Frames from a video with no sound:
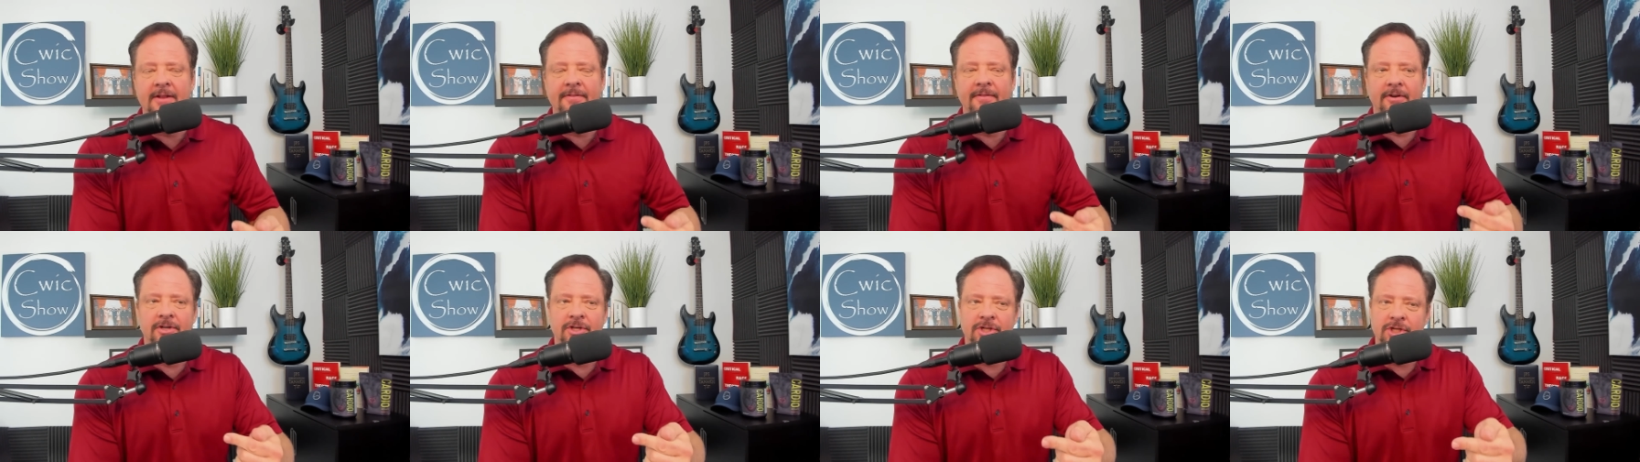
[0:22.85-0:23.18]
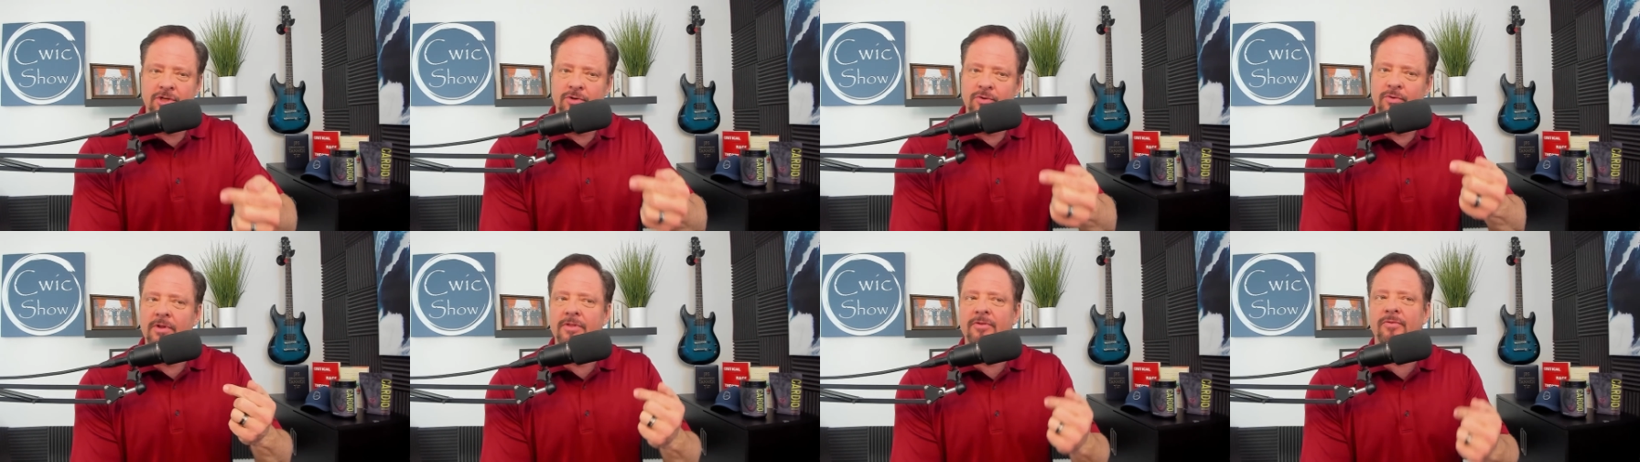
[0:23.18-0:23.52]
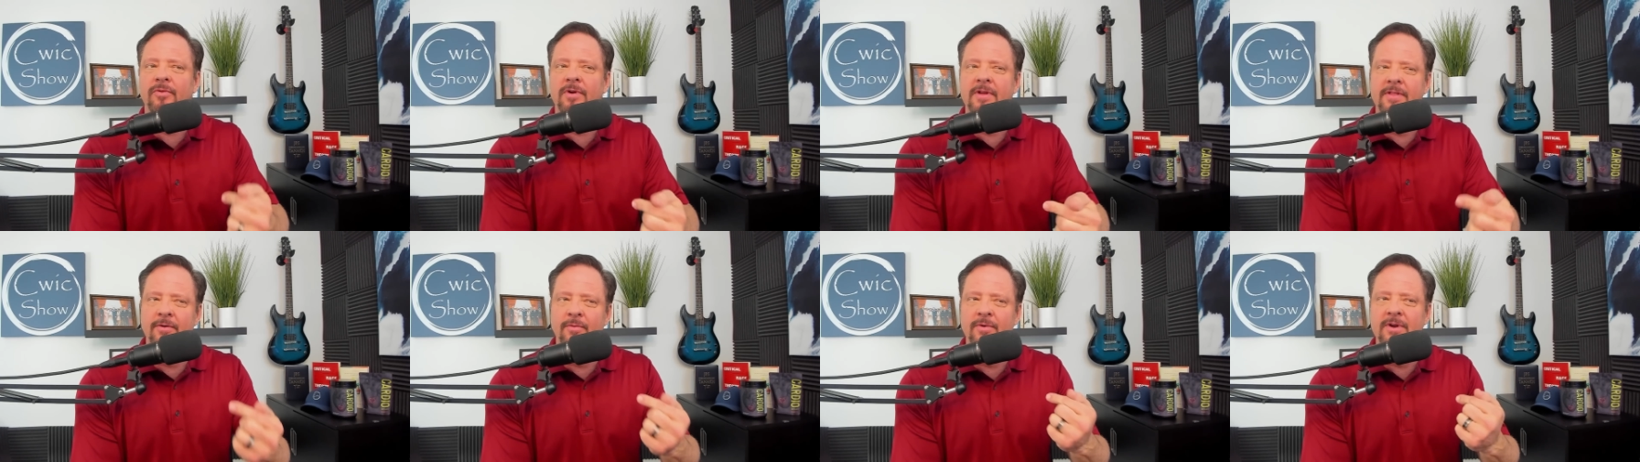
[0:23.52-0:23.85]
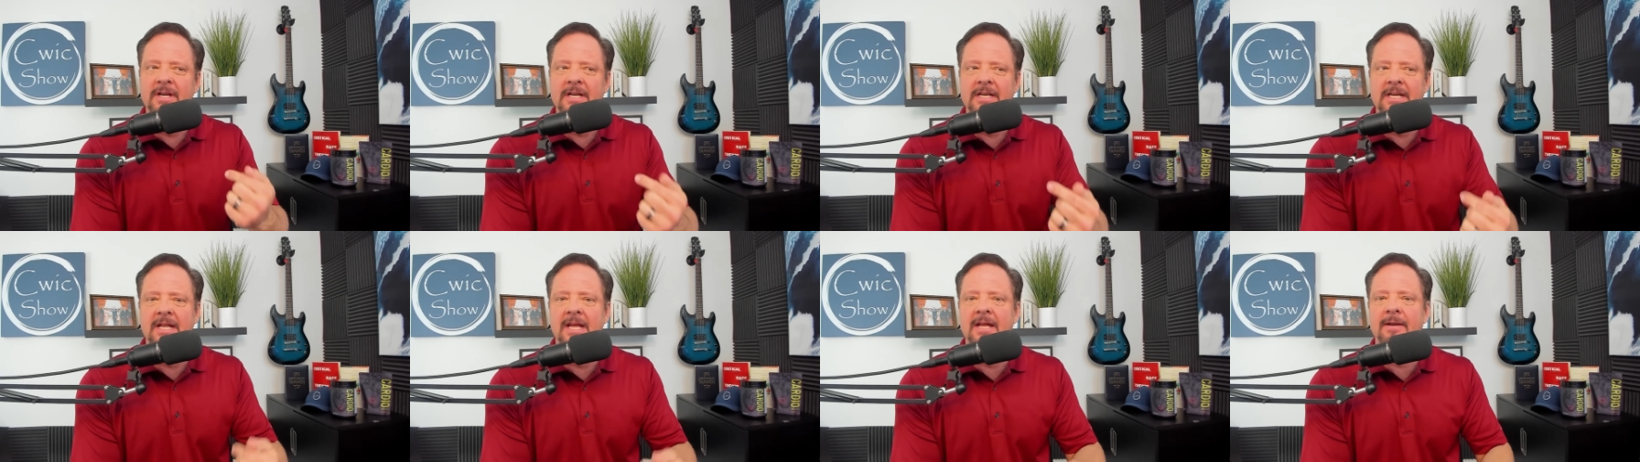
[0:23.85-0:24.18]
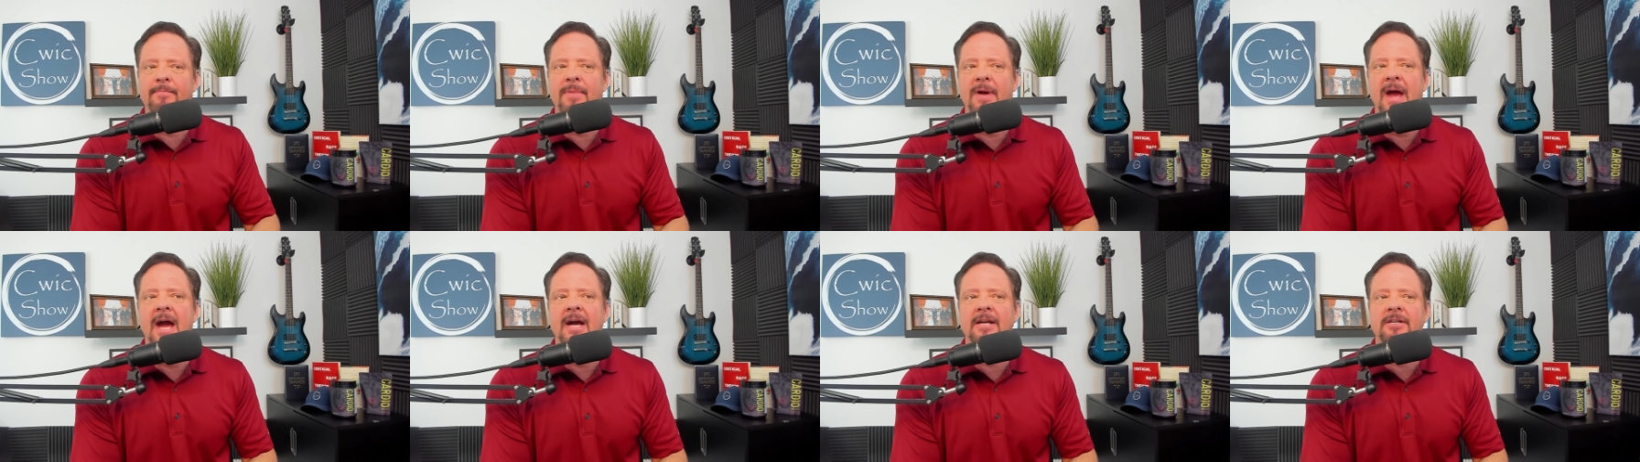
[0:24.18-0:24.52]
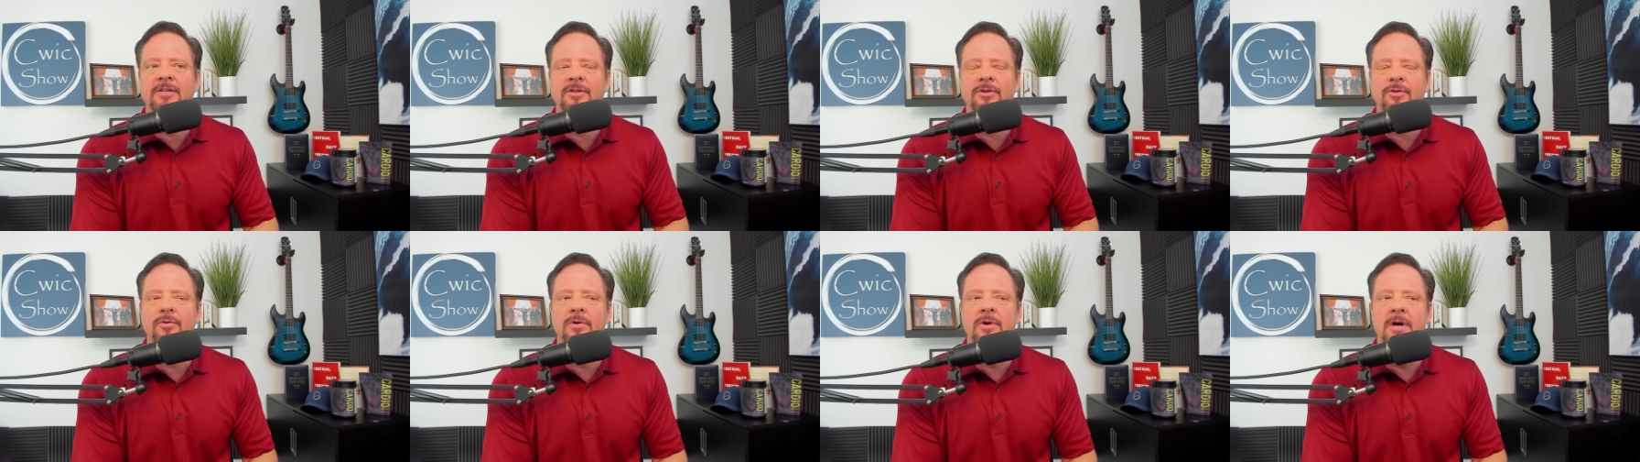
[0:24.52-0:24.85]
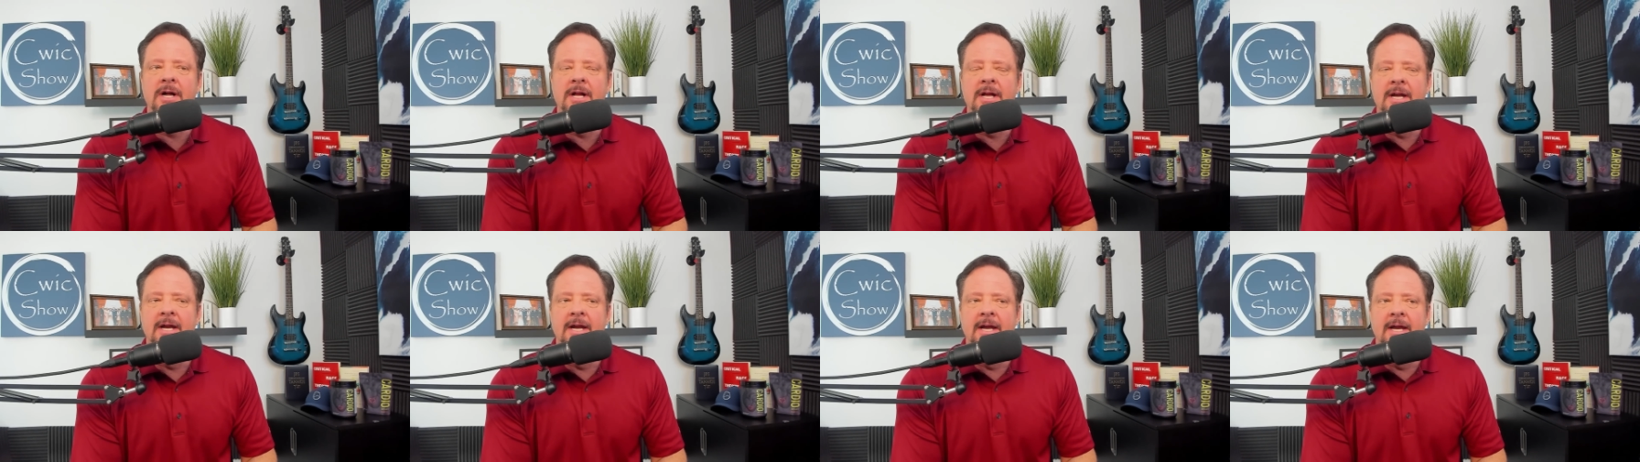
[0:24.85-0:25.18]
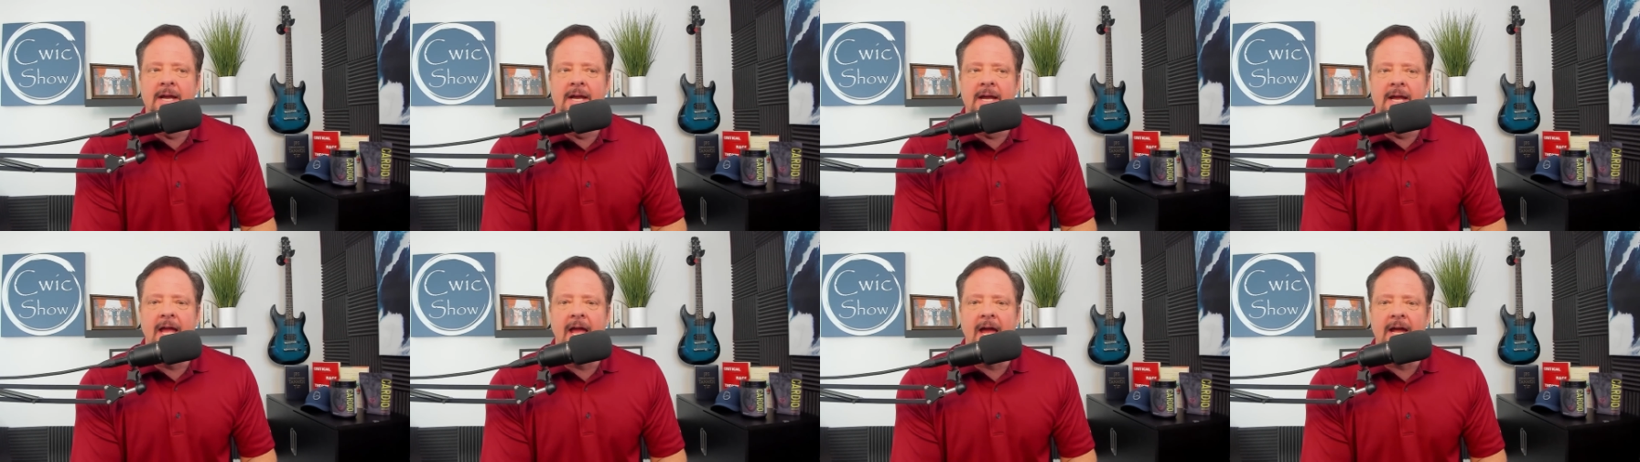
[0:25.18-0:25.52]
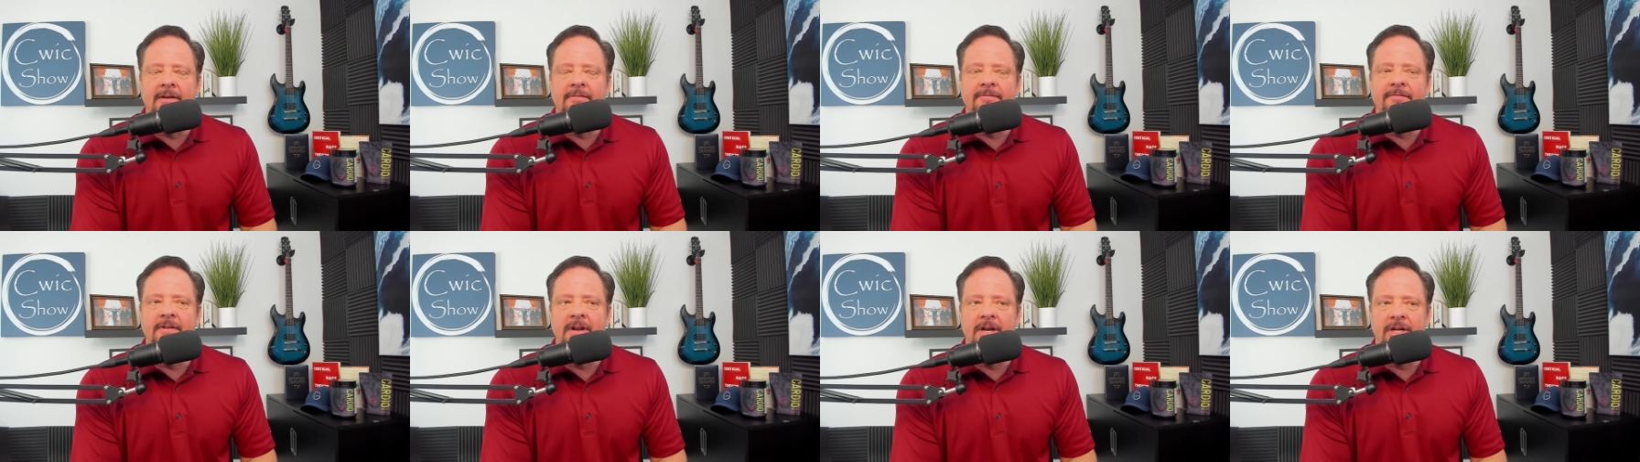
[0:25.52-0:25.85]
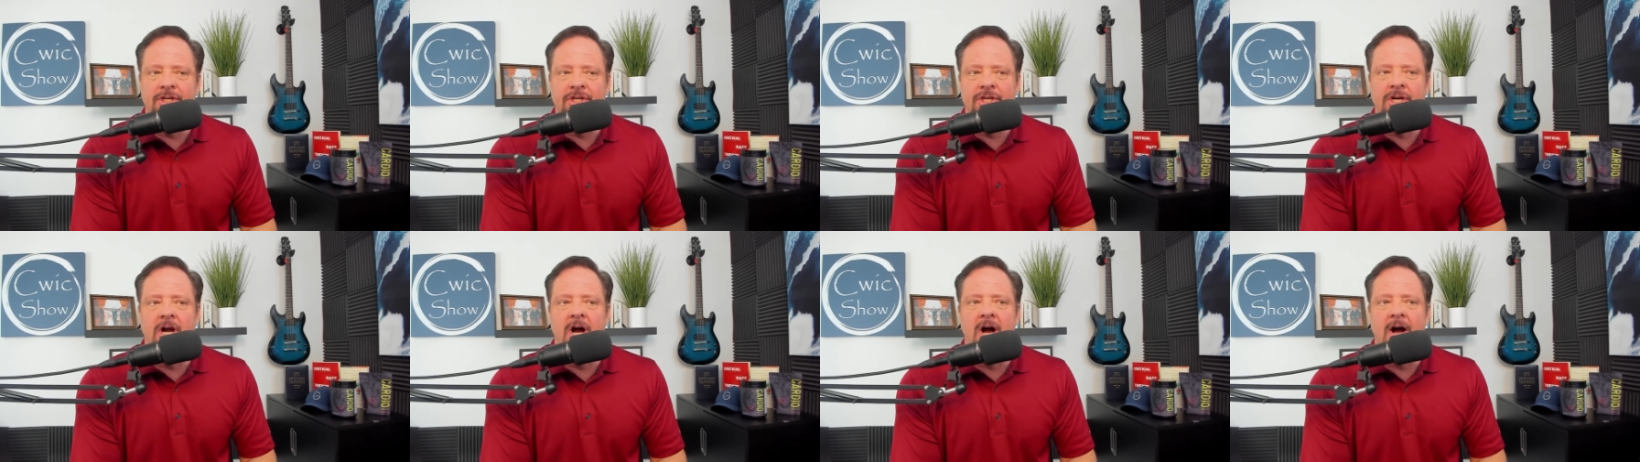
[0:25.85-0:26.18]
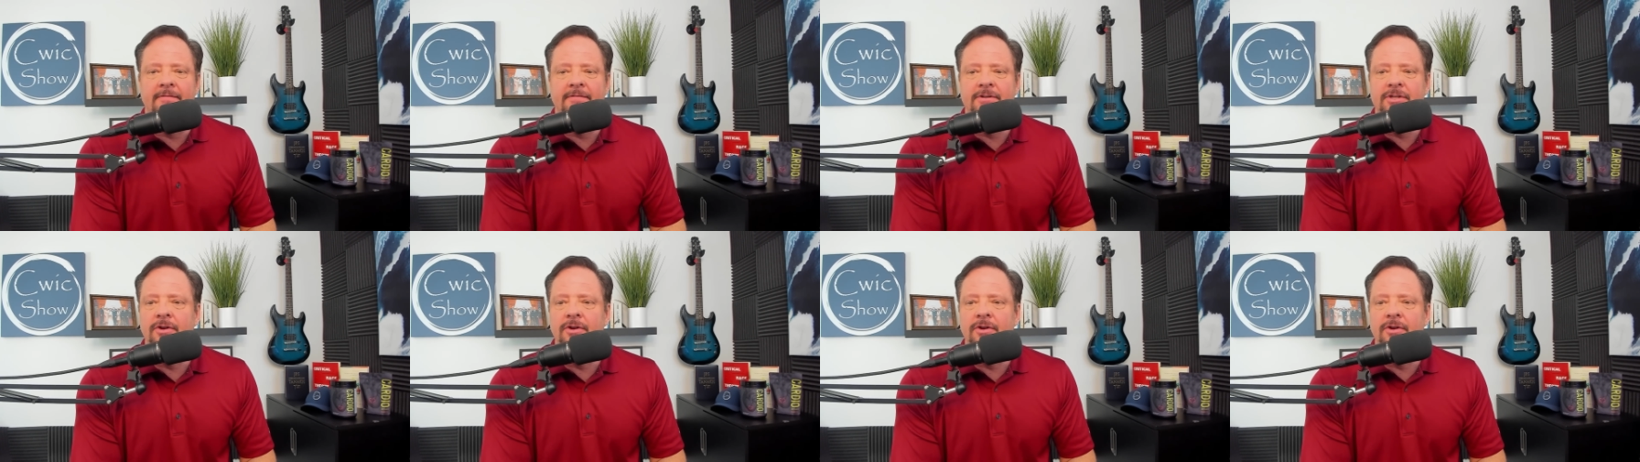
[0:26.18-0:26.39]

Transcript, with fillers: and there's two or three that we need to get back to and finish off.